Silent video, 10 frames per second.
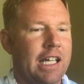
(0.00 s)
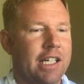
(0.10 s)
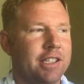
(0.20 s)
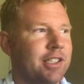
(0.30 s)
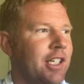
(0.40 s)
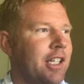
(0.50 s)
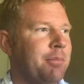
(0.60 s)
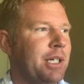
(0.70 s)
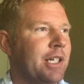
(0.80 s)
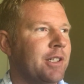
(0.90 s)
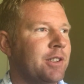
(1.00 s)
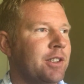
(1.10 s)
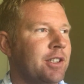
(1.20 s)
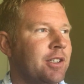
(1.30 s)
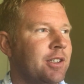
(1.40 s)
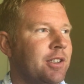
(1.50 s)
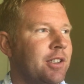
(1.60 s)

to say that, because